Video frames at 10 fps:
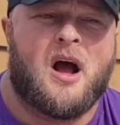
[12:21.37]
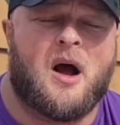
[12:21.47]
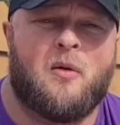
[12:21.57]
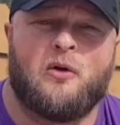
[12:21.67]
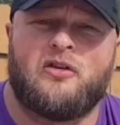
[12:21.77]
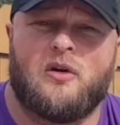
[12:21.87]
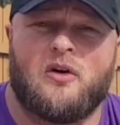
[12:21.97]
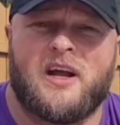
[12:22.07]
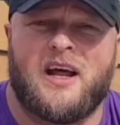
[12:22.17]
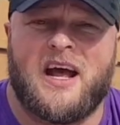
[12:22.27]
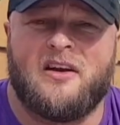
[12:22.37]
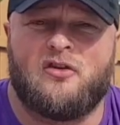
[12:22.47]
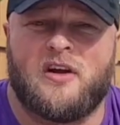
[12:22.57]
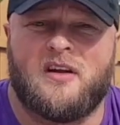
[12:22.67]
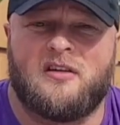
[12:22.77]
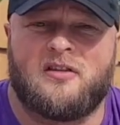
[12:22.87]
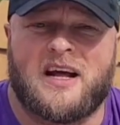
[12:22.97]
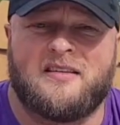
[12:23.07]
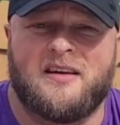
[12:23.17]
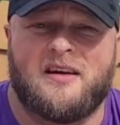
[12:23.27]
I'm also looking at entering the
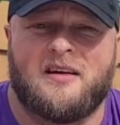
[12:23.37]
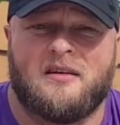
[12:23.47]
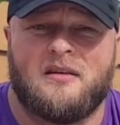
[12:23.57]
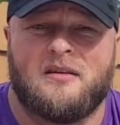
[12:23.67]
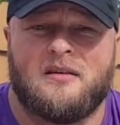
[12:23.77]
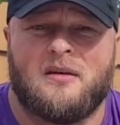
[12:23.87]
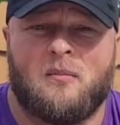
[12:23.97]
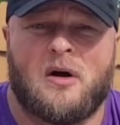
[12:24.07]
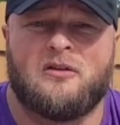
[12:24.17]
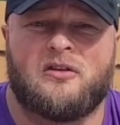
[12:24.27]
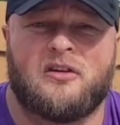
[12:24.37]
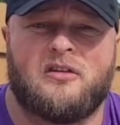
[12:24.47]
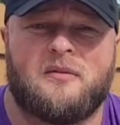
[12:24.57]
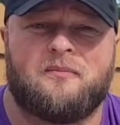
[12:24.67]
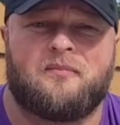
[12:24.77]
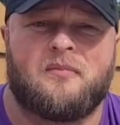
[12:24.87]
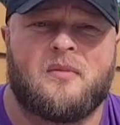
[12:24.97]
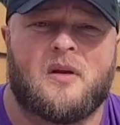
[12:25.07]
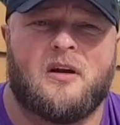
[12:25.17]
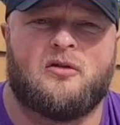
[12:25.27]
static monsters
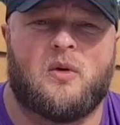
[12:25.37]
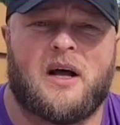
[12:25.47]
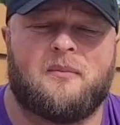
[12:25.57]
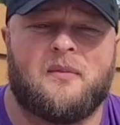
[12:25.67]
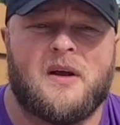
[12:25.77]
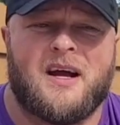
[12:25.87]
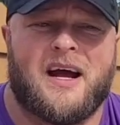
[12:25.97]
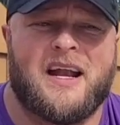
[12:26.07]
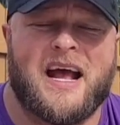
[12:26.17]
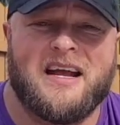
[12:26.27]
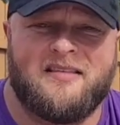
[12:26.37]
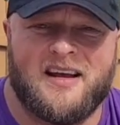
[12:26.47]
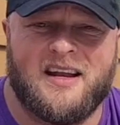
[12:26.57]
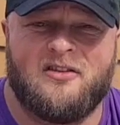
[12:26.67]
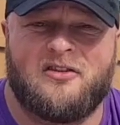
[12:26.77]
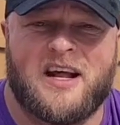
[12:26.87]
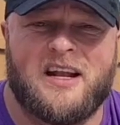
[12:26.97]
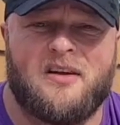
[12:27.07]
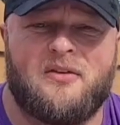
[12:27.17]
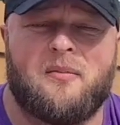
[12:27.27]
as well, an 18-inch
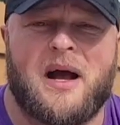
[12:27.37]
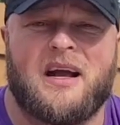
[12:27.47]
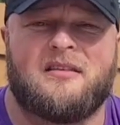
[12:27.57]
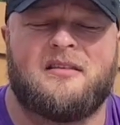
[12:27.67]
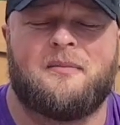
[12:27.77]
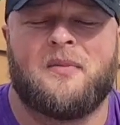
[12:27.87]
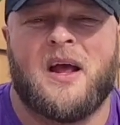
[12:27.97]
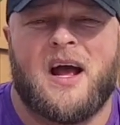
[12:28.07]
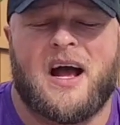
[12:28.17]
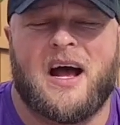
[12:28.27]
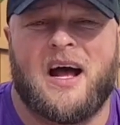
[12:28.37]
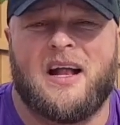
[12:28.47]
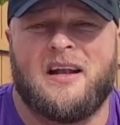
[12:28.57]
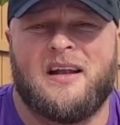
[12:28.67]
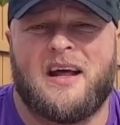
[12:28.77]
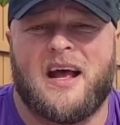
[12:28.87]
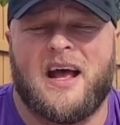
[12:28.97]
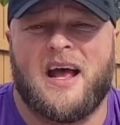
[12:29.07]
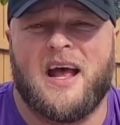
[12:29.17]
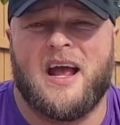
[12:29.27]
deadlift max and
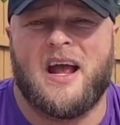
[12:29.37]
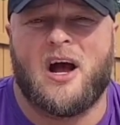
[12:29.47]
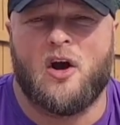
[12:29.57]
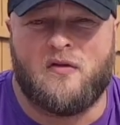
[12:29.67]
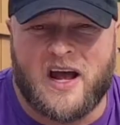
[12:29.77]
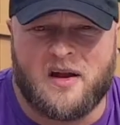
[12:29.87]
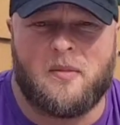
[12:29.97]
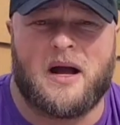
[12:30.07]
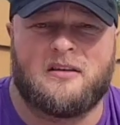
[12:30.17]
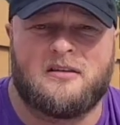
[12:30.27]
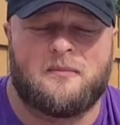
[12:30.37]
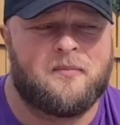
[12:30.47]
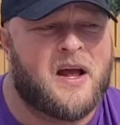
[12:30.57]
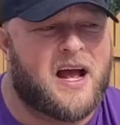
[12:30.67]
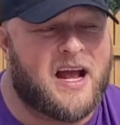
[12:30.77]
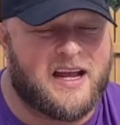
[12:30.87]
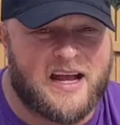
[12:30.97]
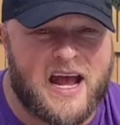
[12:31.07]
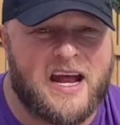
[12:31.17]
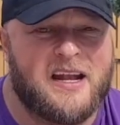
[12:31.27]
a overhead max.
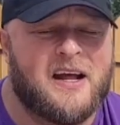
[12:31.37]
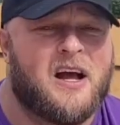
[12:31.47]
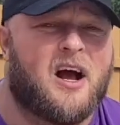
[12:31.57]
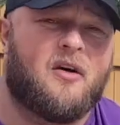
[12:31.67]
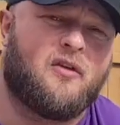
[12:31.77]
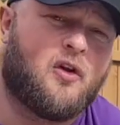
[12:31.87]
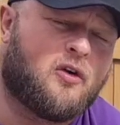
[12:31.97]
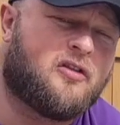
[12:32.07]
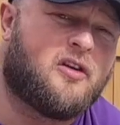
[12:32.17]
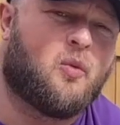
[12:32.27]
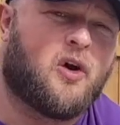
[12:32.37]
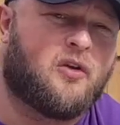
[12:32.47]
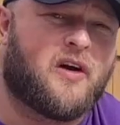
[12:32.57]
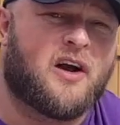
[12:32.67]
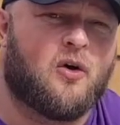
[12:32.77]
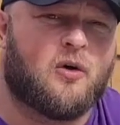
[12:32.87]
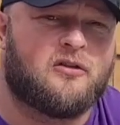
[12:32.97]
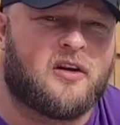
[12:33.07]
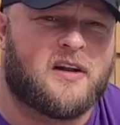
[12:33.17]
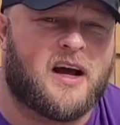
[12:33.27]
Again, I've looked at the world records
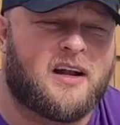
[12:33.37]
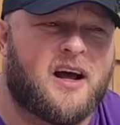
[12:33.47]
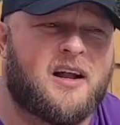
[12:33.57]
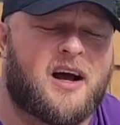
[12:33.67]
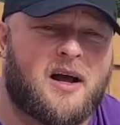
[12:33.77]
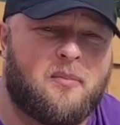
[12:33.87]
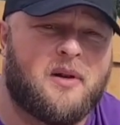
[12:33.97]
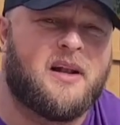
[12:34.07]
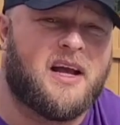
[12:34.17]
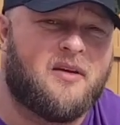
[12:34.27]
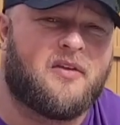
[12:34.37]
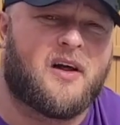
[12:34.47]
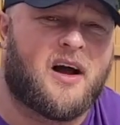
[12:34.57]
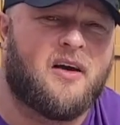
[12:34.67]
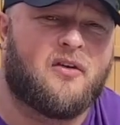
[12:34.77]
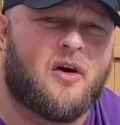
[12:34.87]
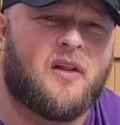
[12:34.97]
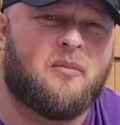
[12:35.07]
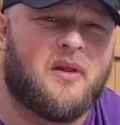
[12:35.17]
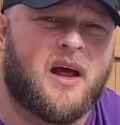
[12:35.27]
on that, and I believe that I have got
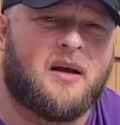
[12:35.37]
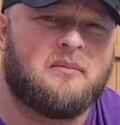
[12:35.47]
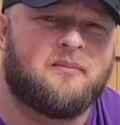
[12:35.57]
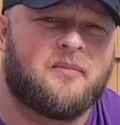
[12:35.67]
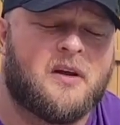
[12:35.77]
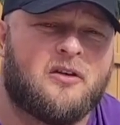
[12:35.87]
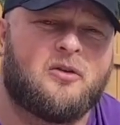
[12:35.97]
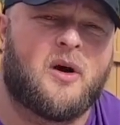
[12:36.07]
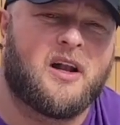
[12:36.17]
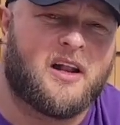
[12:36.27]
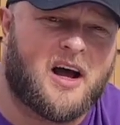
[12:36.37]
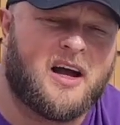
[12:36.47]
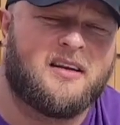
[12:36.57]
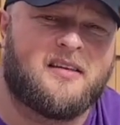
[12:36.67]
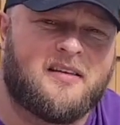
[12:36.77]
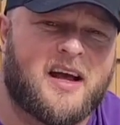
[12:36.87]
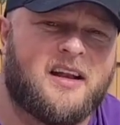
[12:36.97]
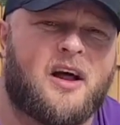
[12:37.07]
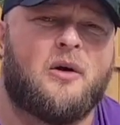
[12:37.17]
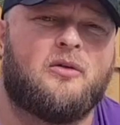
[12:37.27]
them there. So I'd like to take
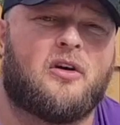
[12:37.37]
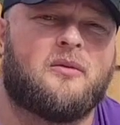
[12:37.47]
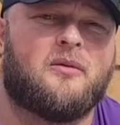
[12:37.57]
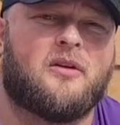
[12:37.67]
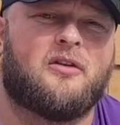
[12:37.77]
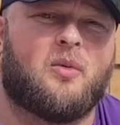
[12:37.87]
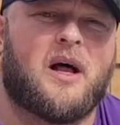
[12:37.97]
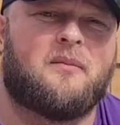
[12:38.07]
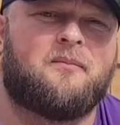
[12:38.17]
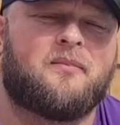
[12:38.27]
those on as well.